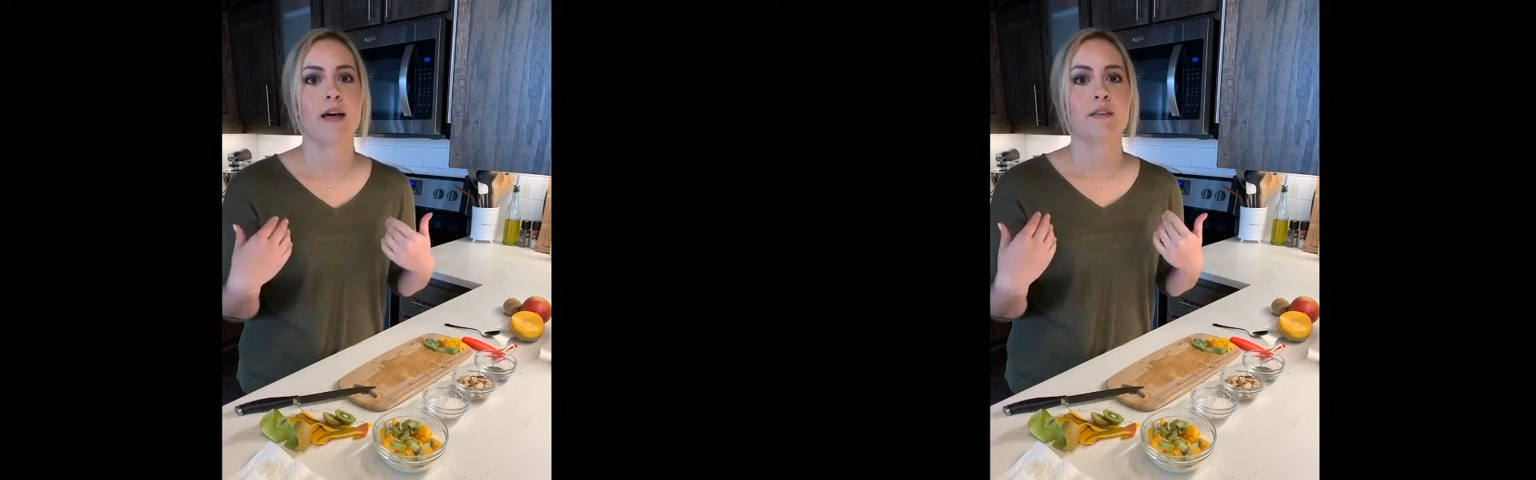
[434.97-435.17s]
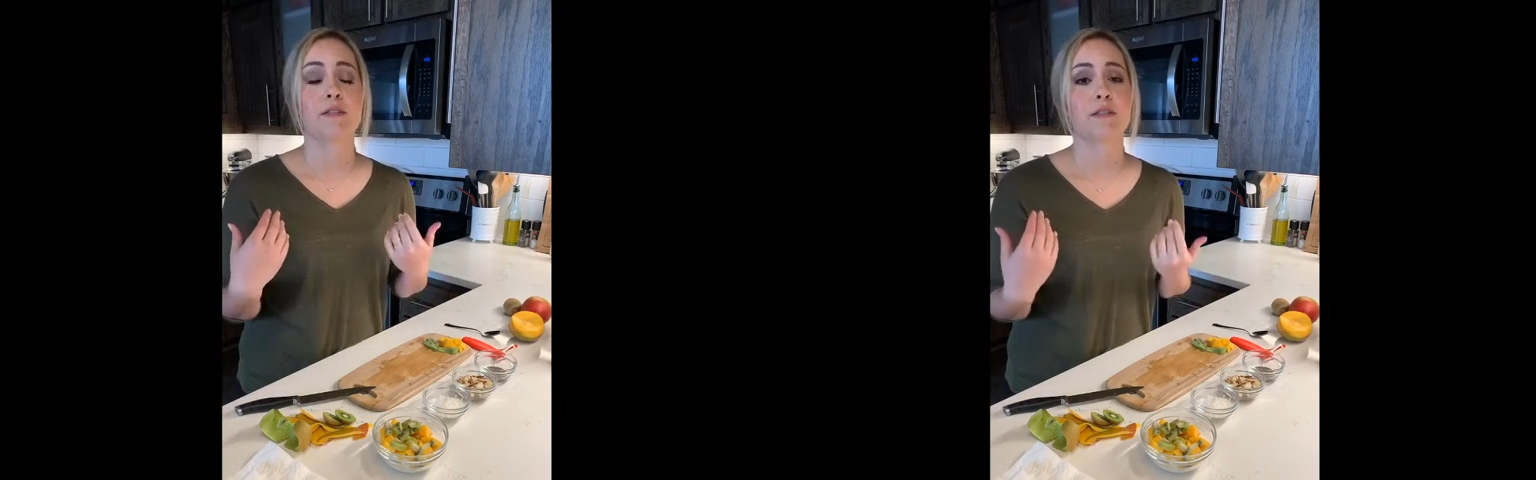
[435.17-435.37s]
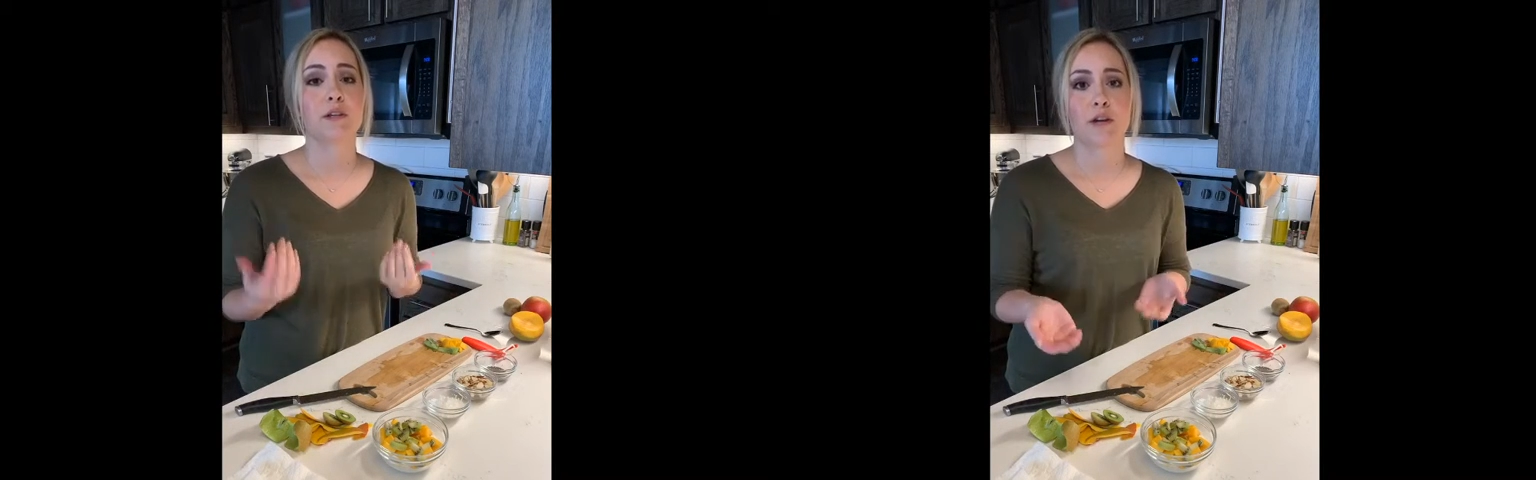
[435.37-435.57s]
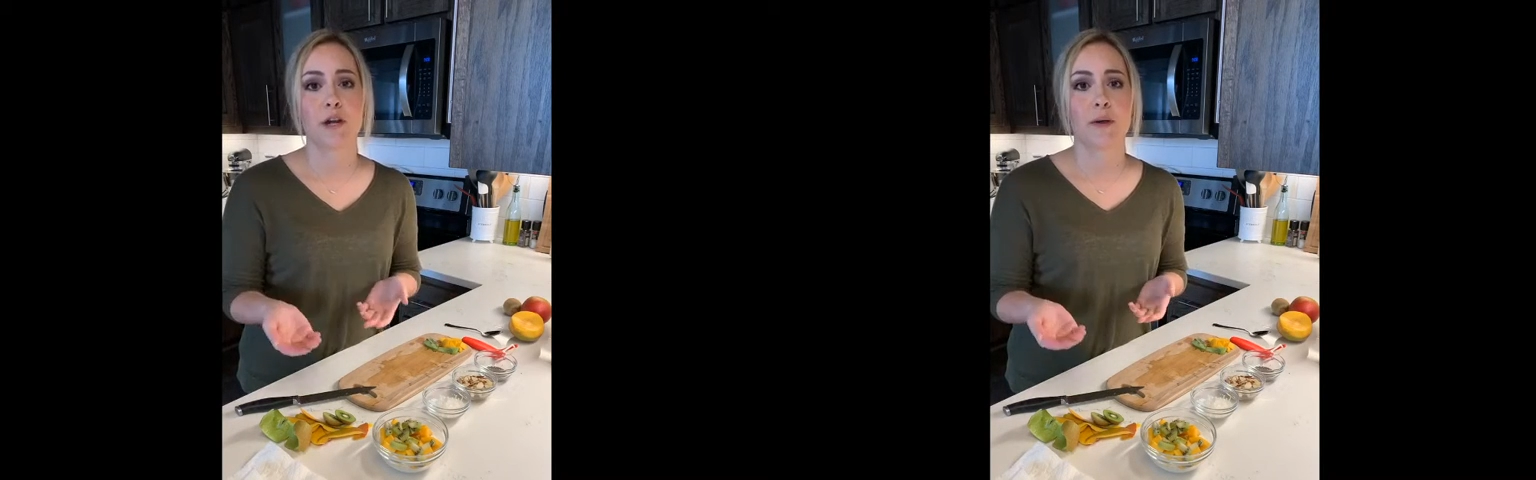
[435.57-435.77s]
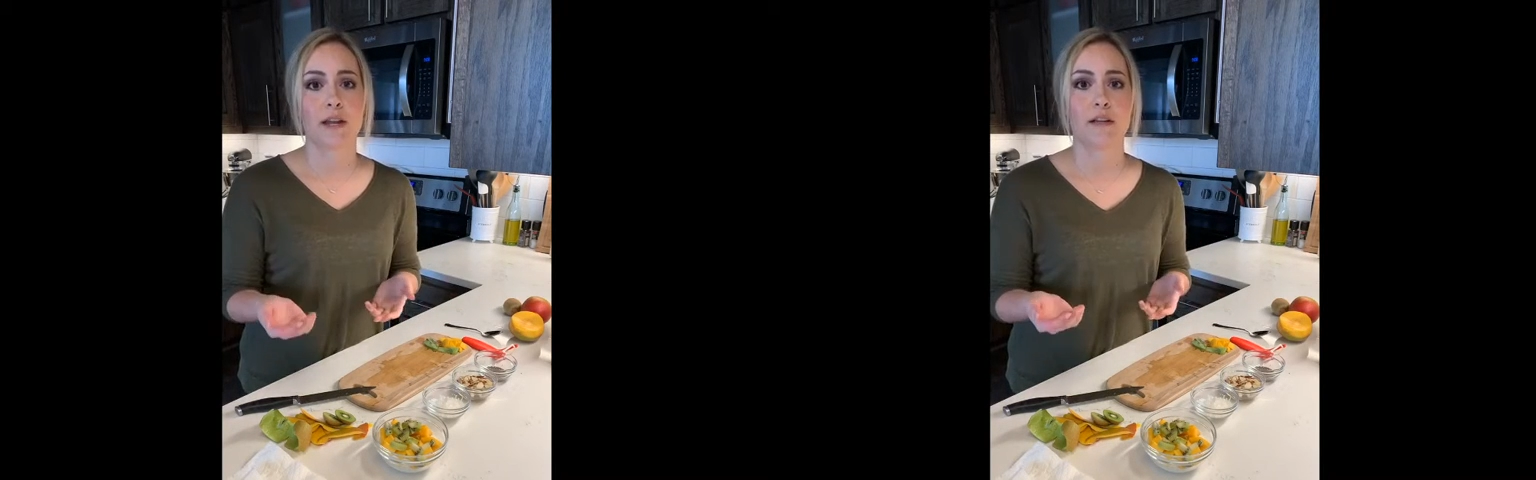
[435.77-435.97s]
This is a
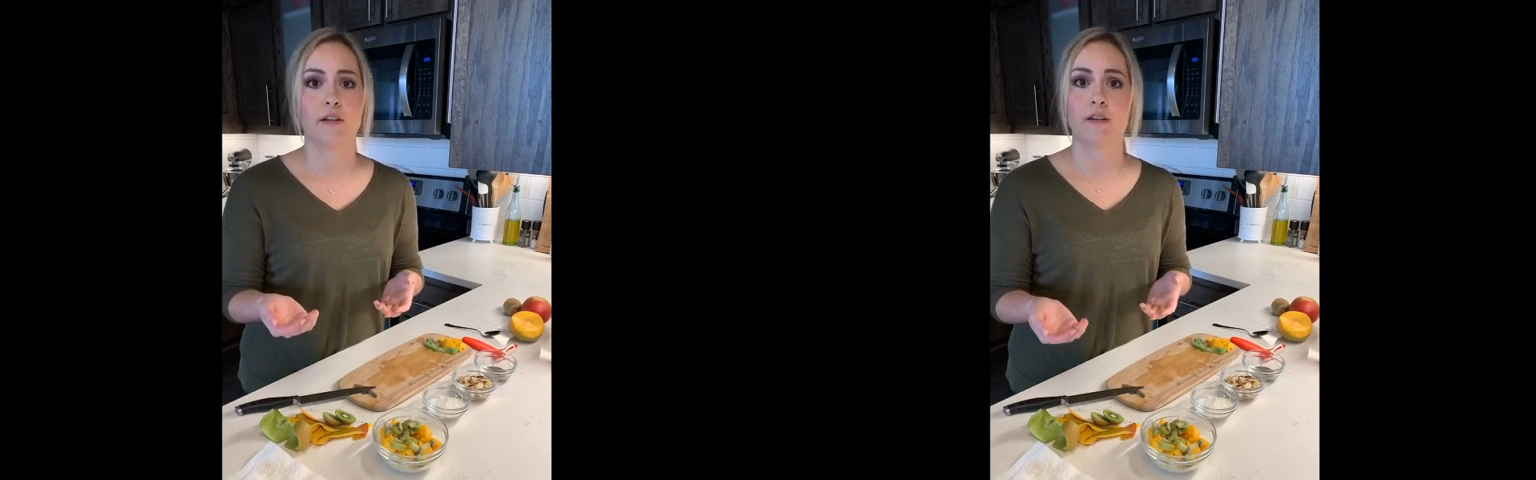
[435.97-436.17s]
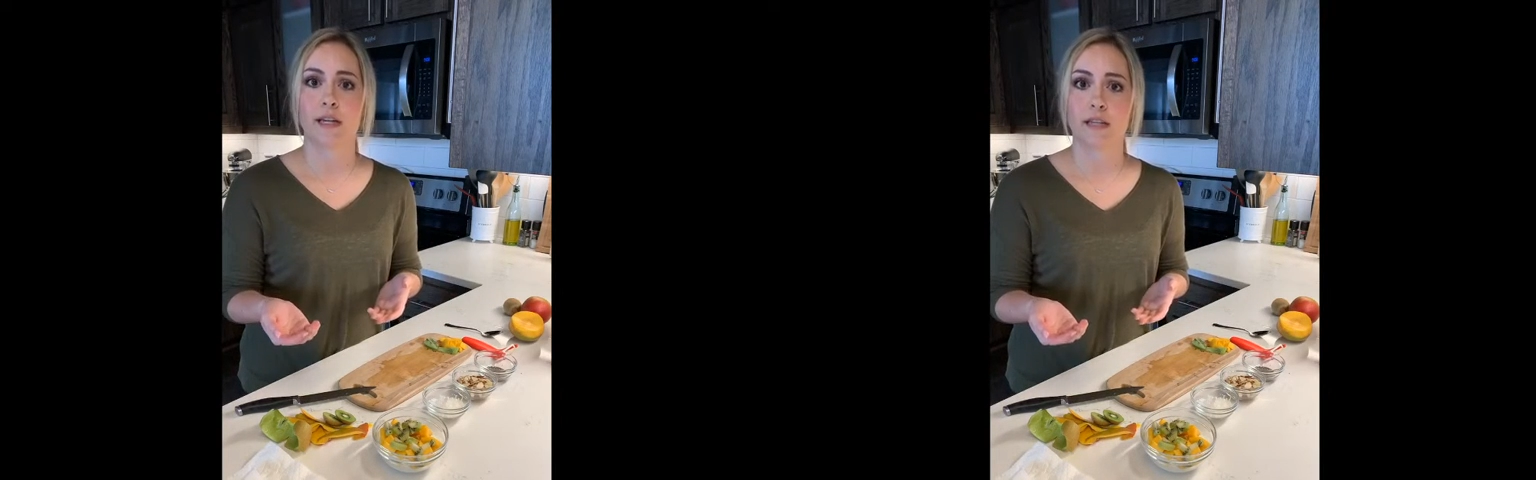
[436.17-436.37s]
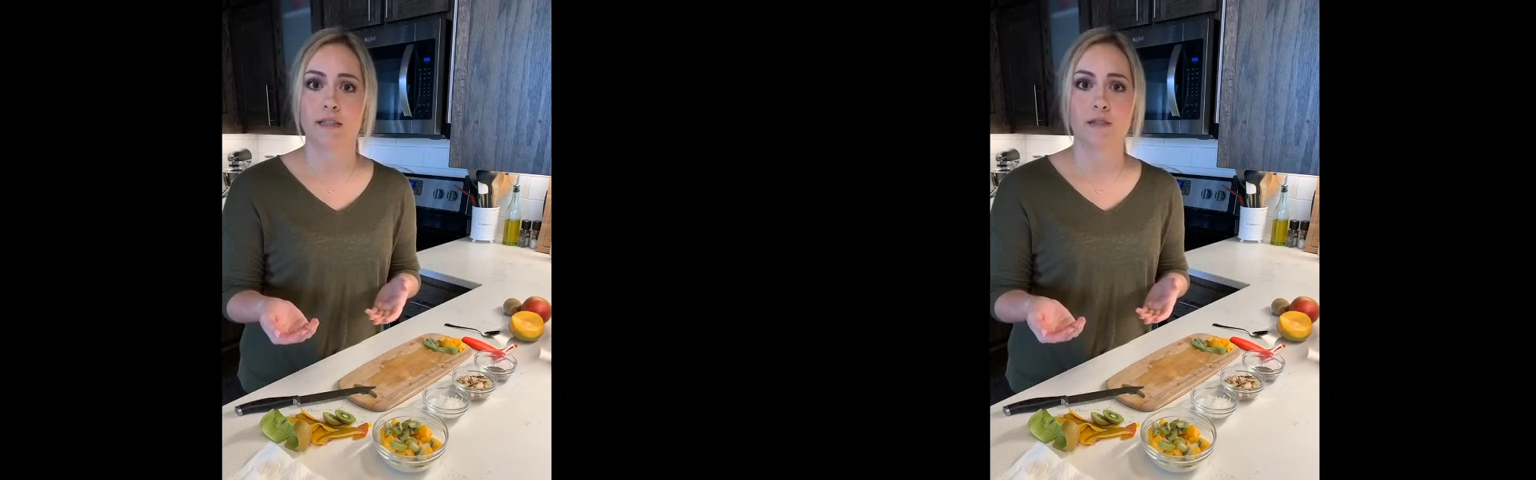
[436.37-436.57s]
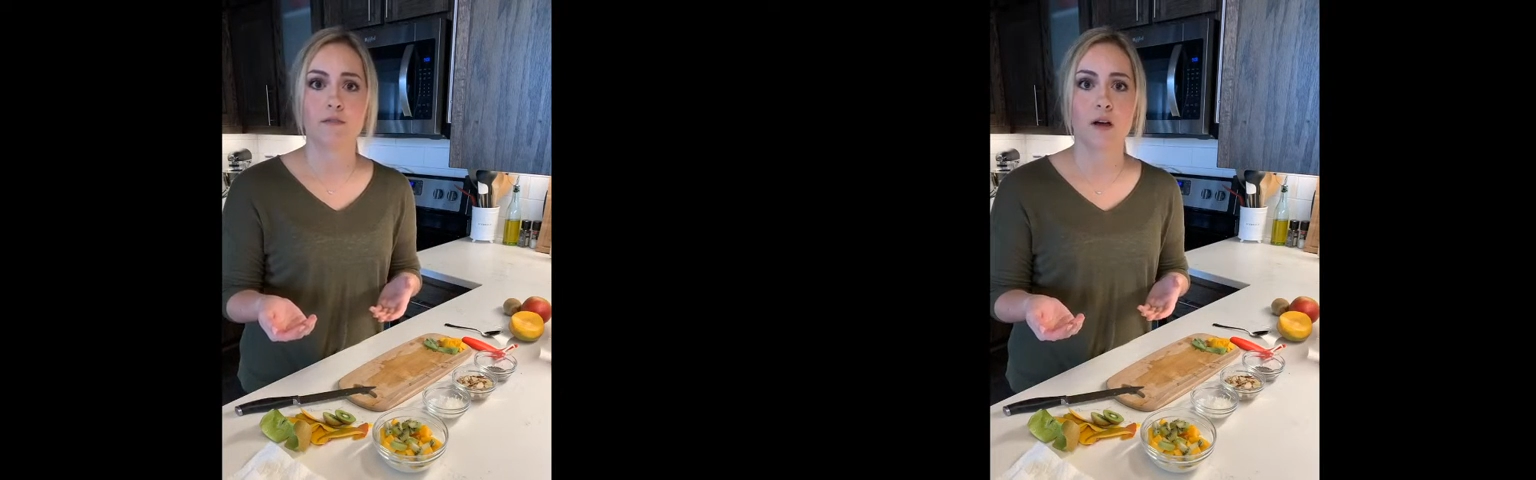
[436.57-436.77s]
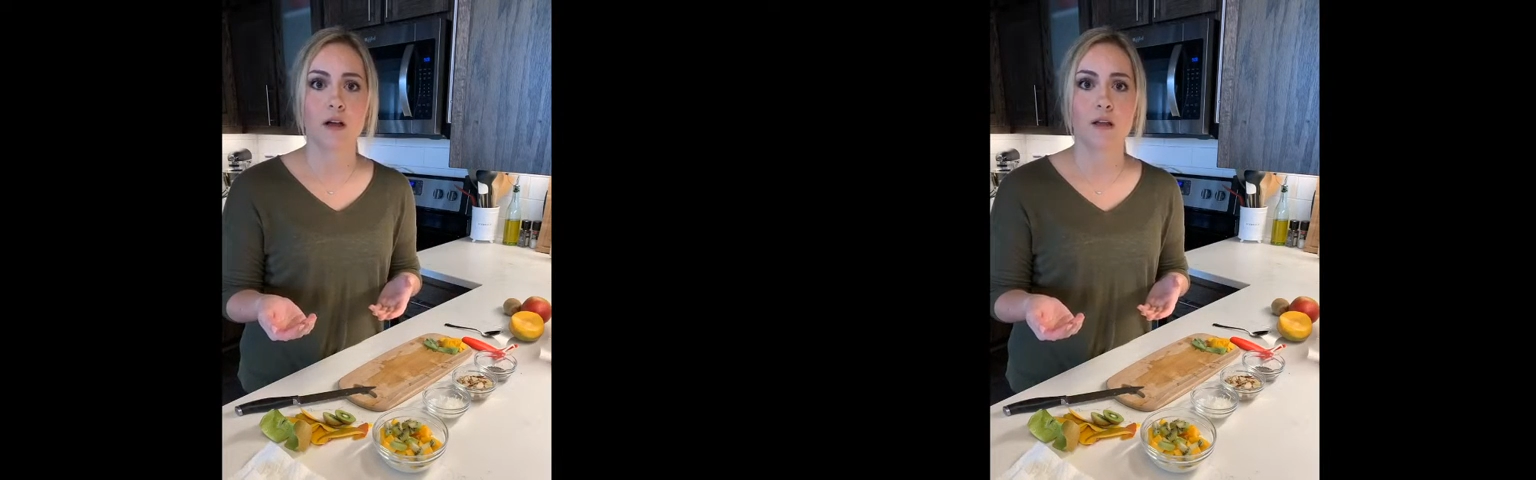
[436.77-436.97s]
great way to get your kids
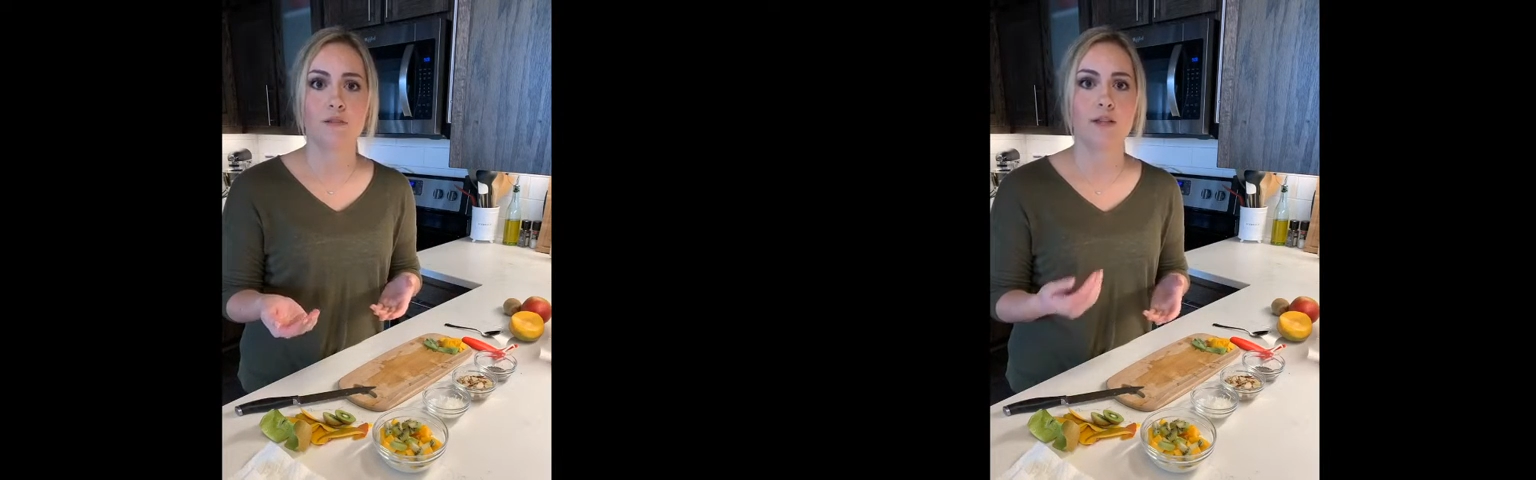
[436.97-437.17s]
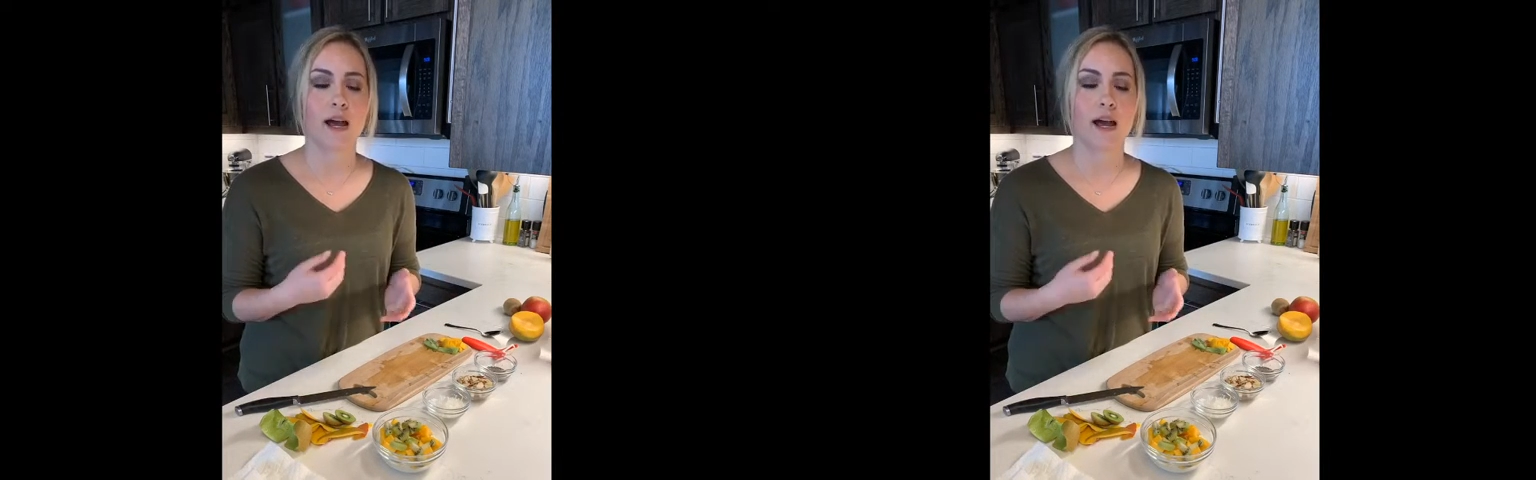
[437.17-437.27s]
involved,